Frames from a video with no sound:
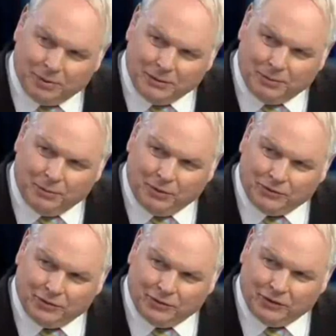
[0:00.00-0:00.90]
people
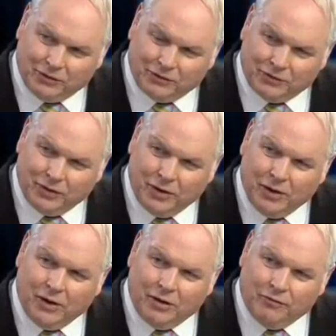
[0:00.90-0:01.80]
watching this,
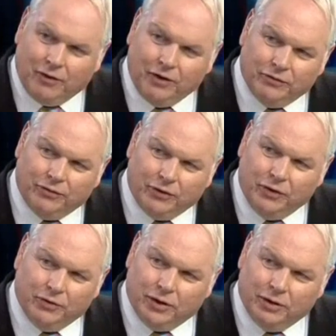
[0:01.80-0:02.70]
vote for
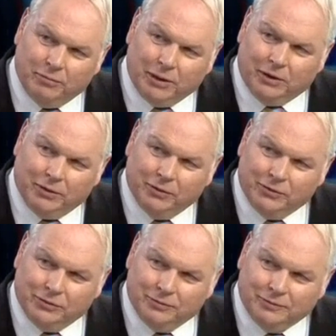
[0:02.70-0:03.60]
UKIP
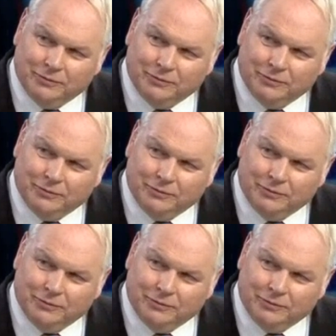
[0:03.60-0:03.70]
because...